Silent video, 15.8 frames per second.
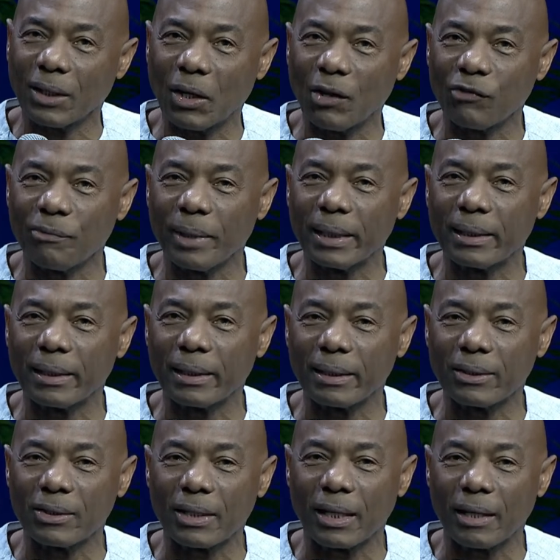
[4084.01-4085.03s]
government
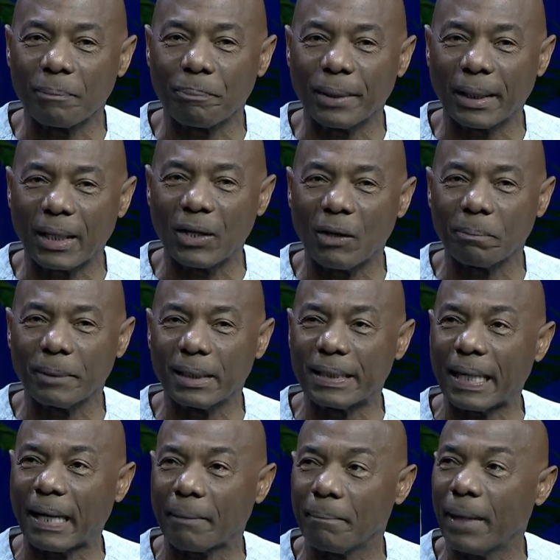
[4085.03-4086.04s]
is picking up the
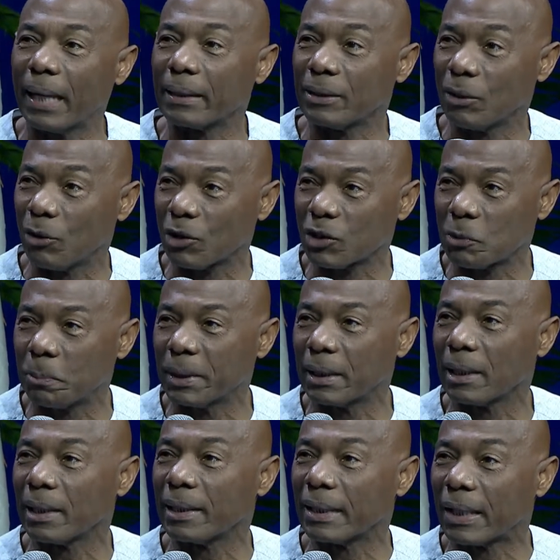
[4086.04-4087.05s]
tab at the
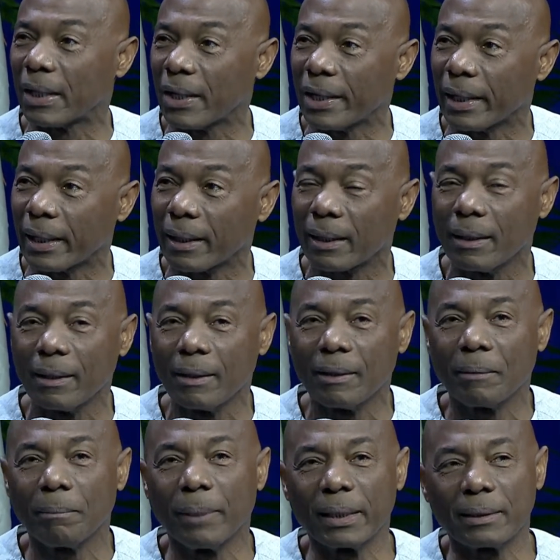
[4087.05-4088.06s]
hospital and the clinic,
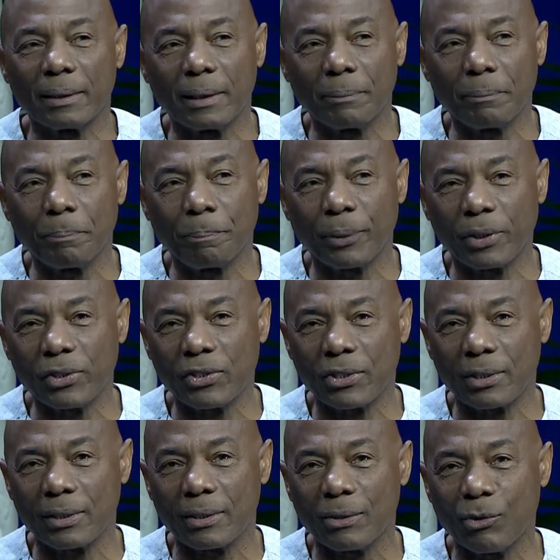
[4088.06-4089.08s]
but the
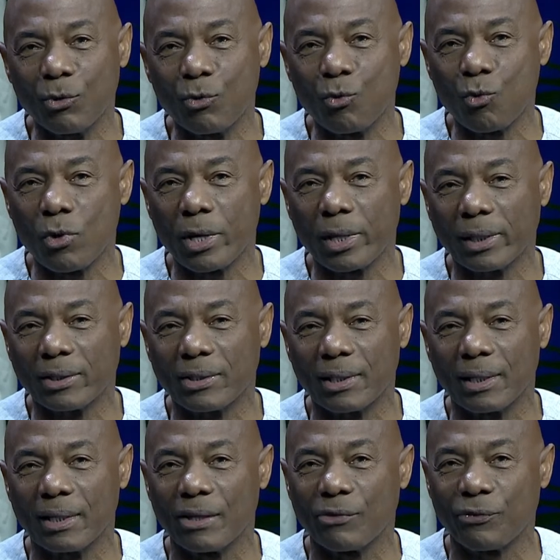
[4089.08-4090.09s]
person who works
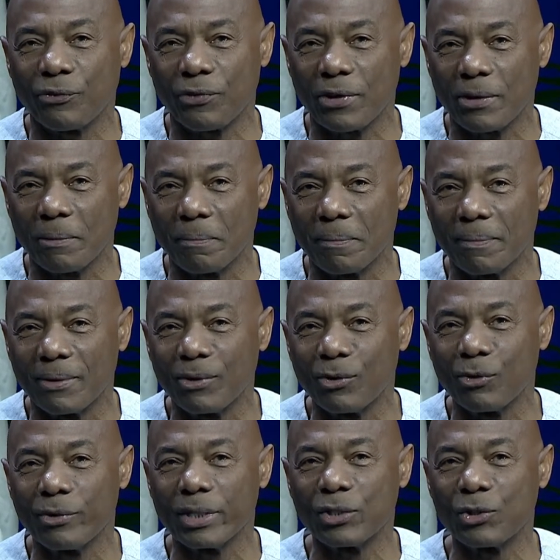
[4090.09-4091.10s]
in the firm
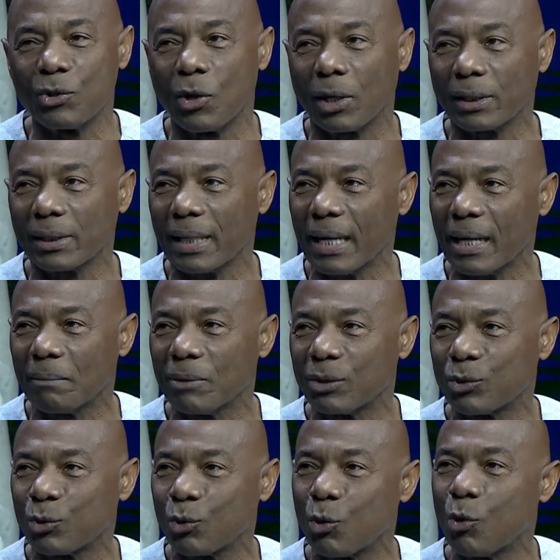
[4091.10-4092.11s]
who is not able
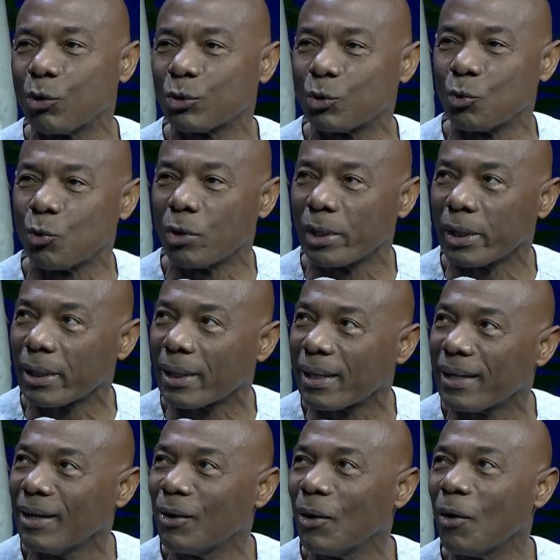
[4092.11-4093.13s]
to go to work,
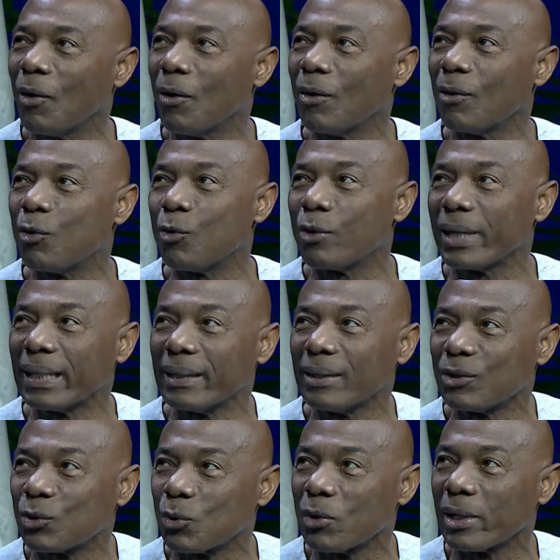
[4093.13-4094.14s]
or who
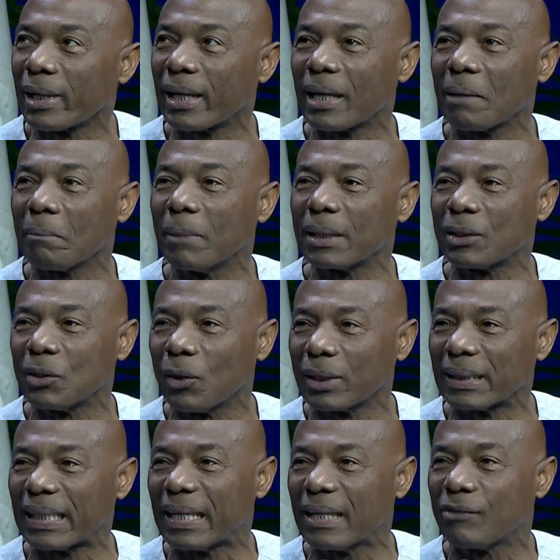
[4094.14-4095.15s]
is working but
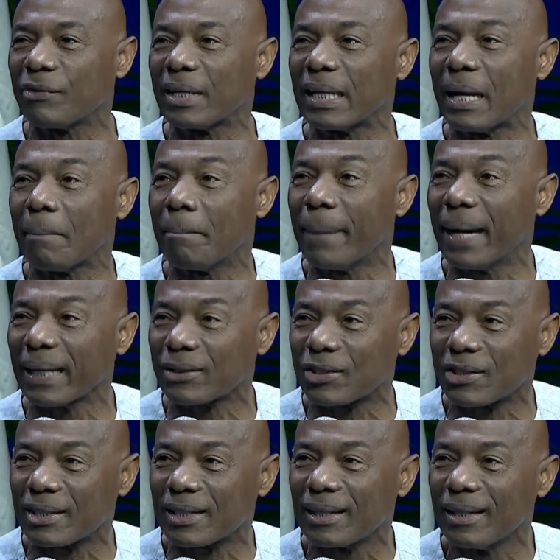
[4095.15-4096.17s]
not giving their
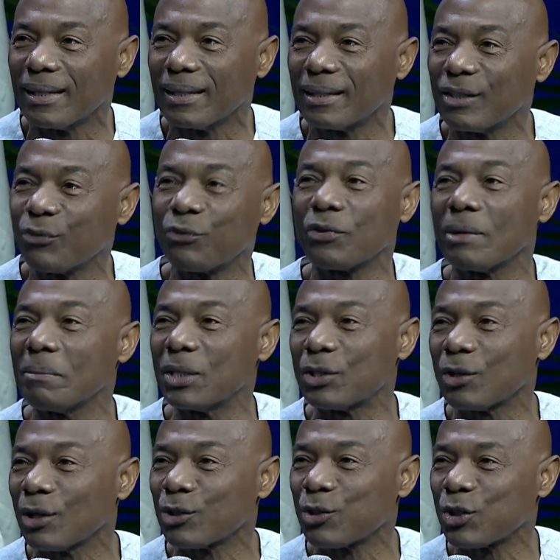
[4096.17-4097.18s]
best, the firm is
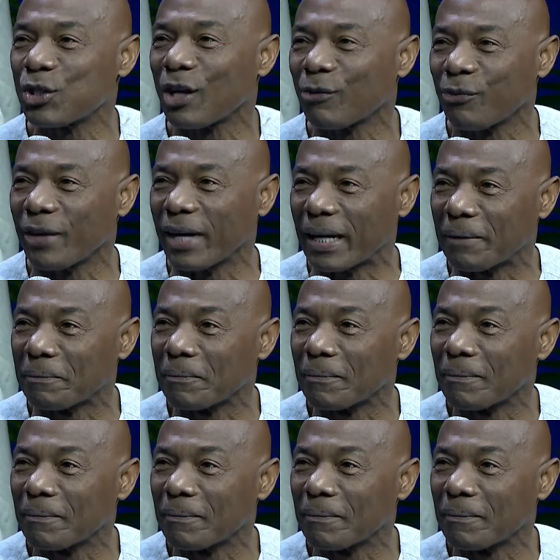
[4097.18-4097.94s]
also suffering.